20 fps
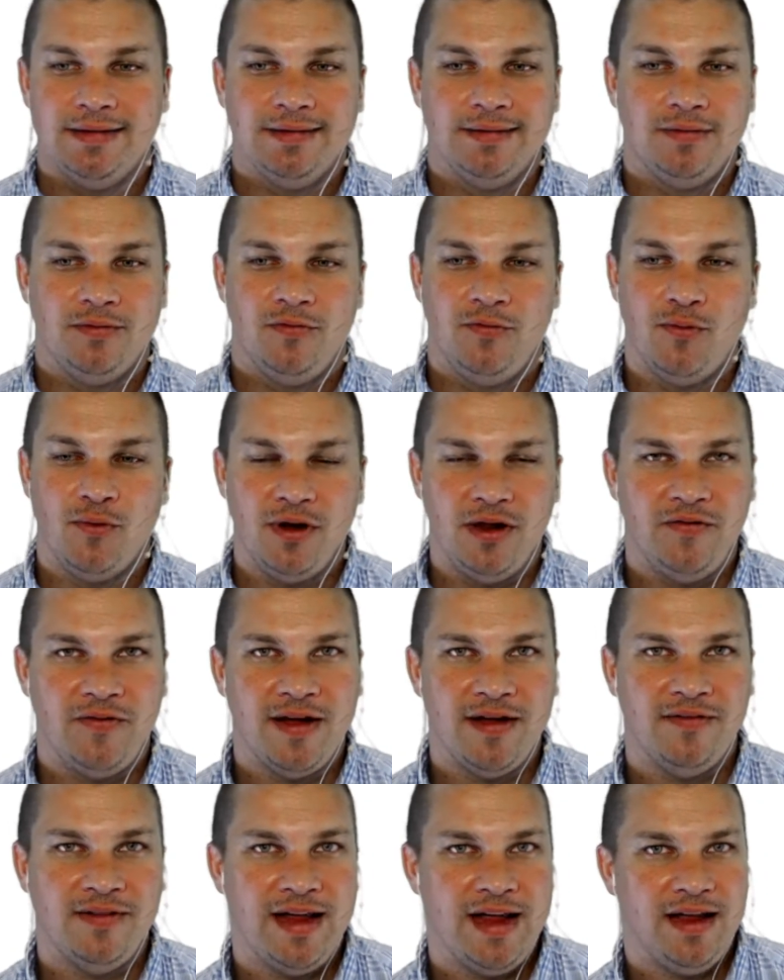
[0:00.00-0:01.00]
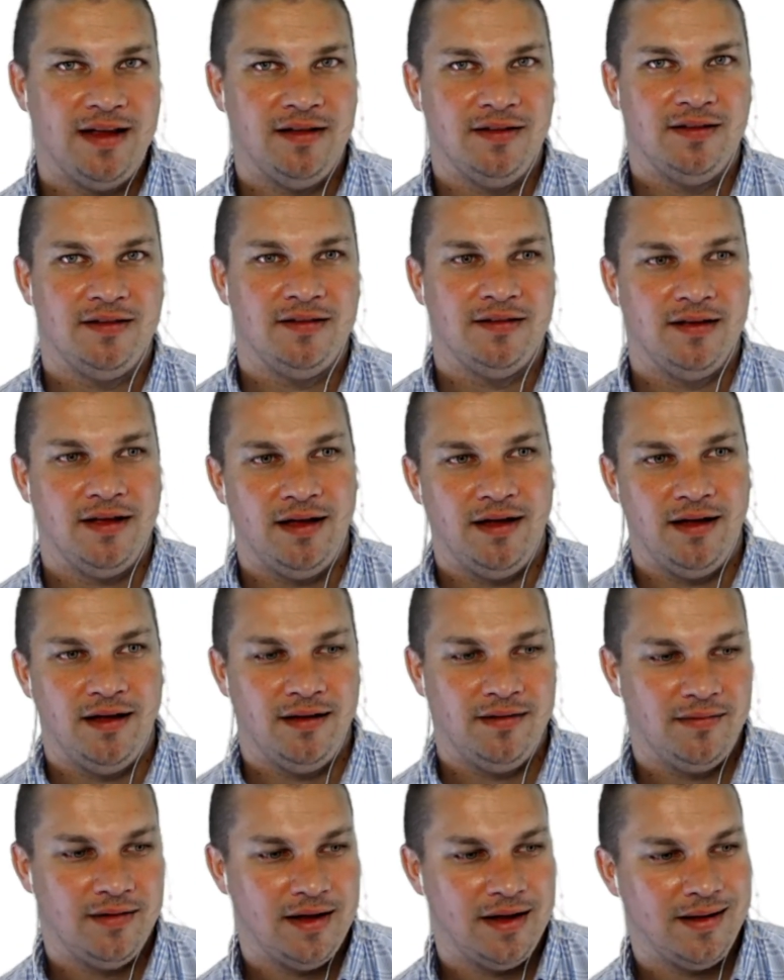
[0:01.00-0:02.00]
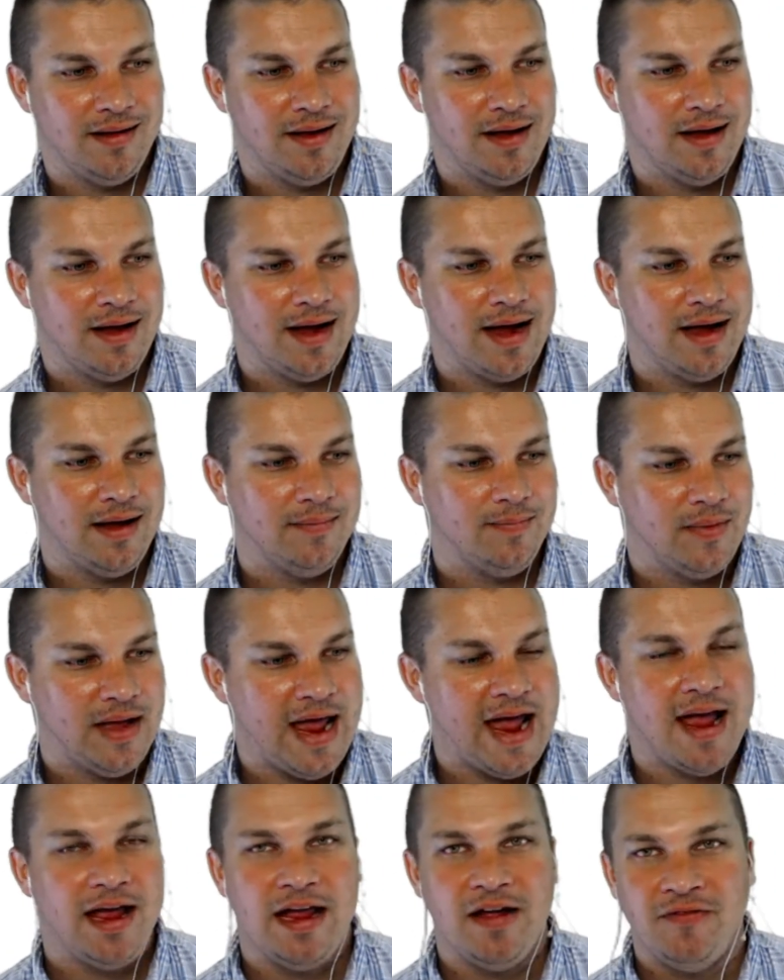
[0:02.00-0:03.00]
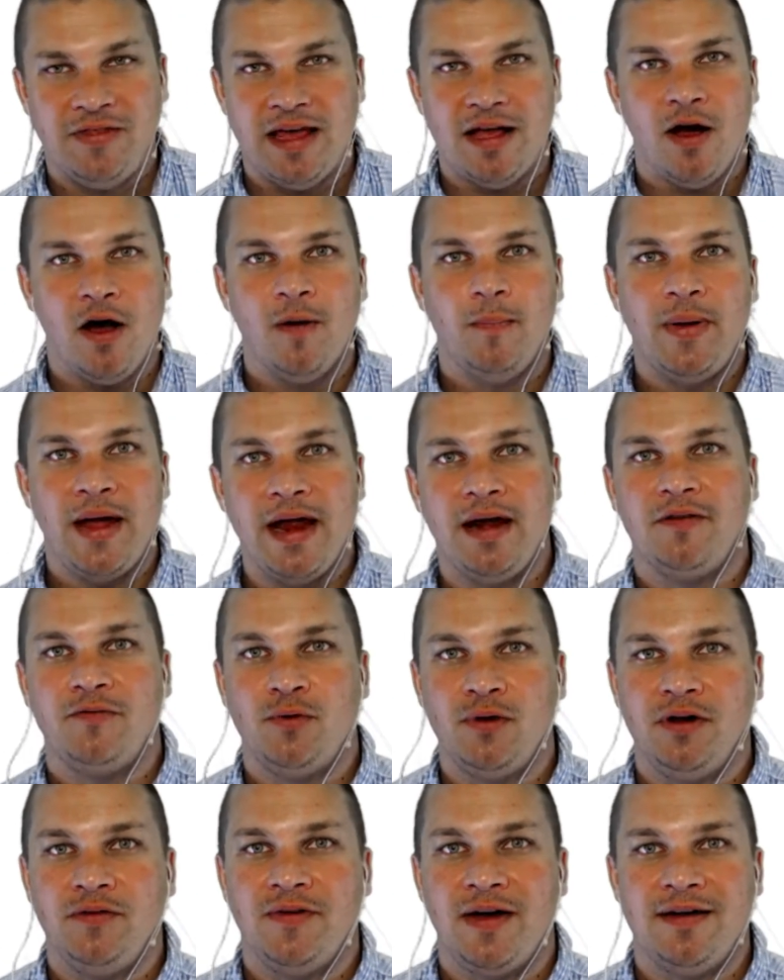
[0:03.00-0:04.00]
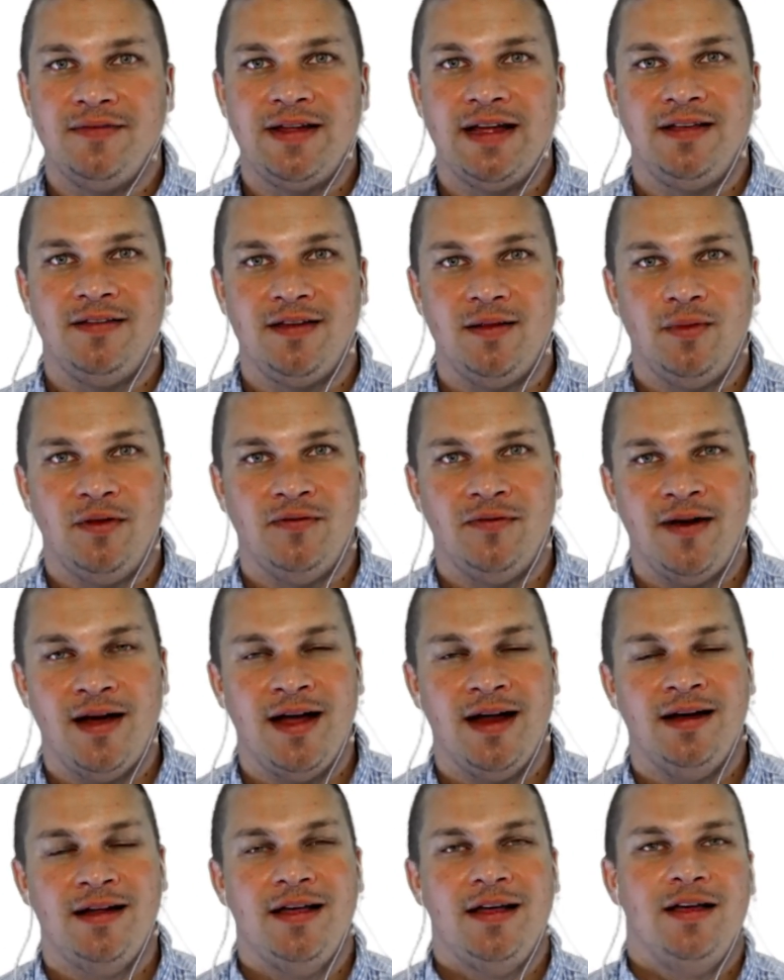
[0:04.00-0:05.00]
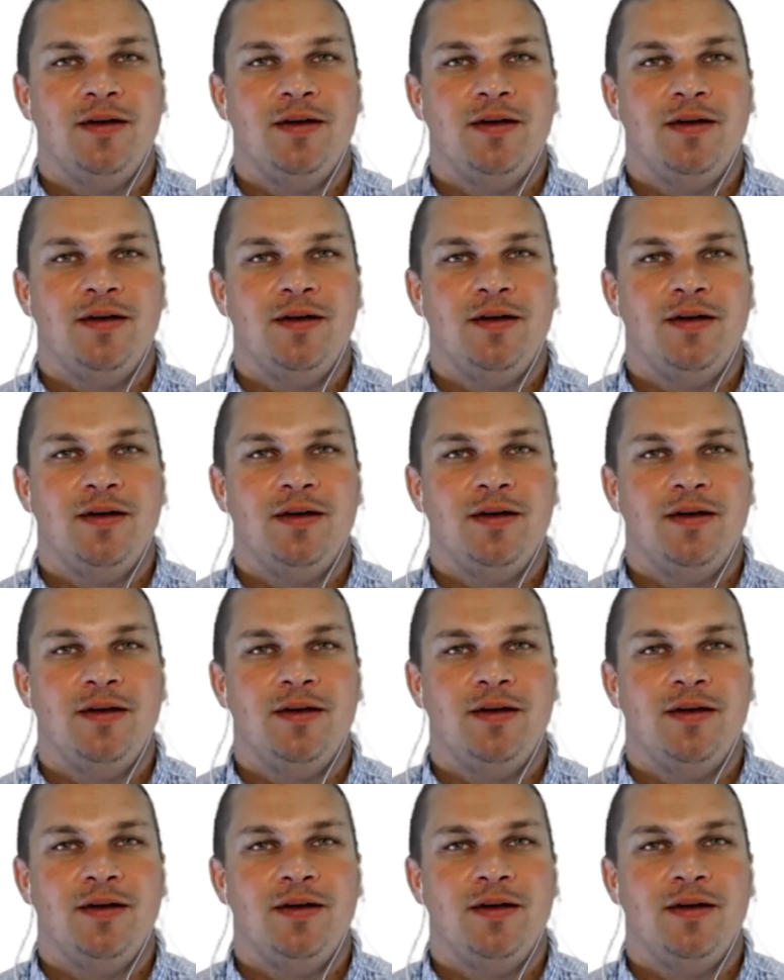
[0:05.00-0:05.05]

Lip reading: 45 days. If they all paid at 45 days, that'd be fine.